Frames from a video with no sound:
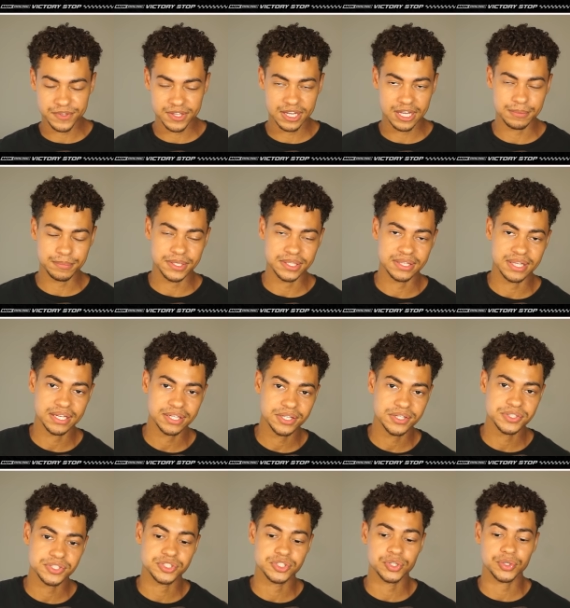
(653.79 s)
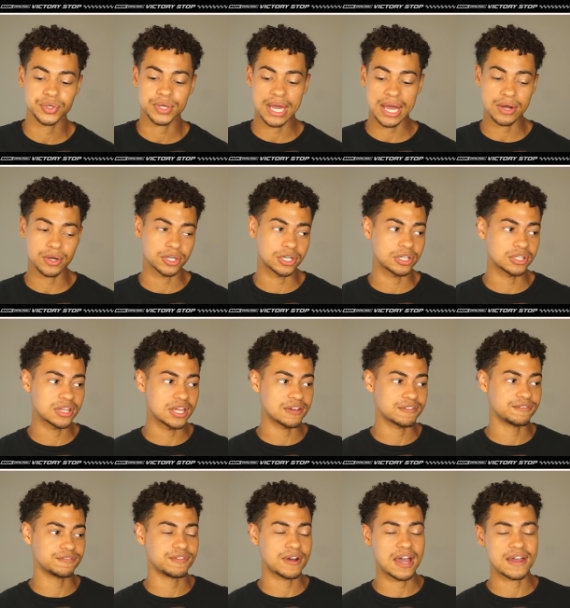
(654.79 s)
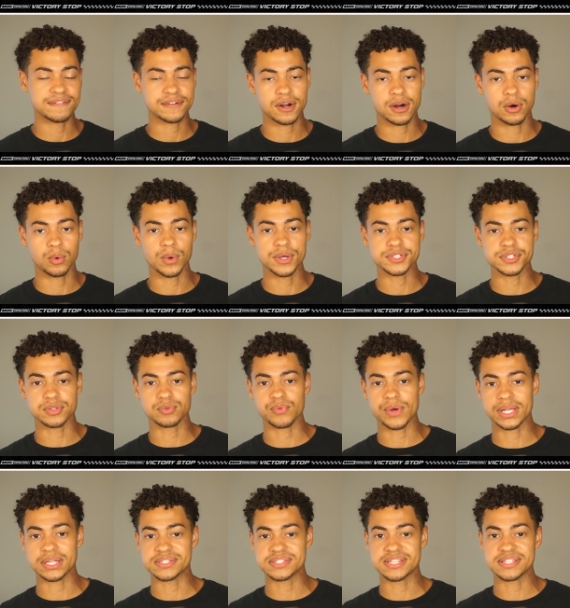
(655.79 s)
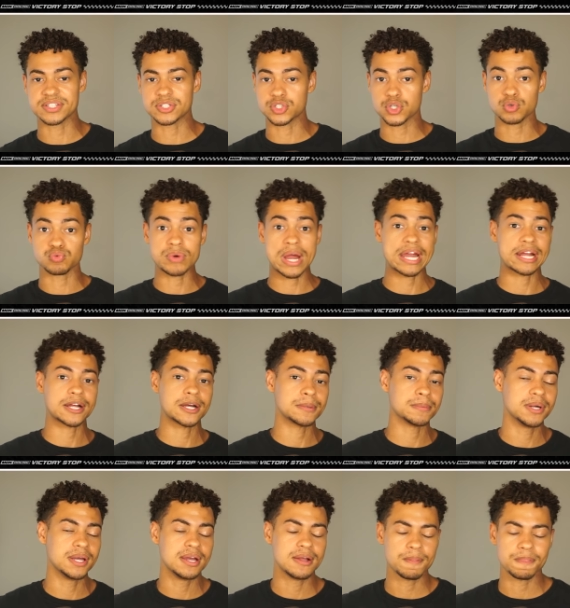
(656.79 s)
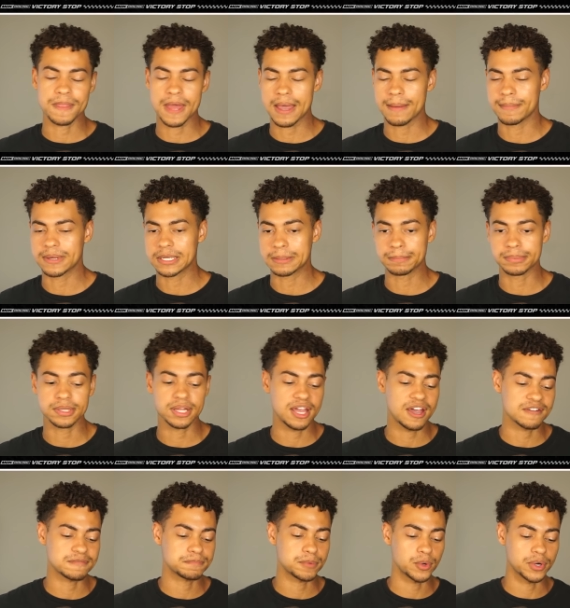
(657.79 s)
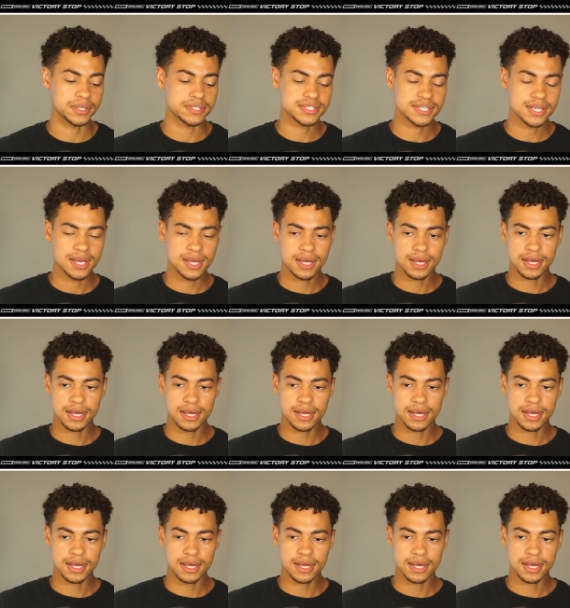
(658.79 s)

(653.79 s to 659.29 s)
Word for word: I mean, that goes to show you how good that five car was in the regular season to rack up that many playoff points.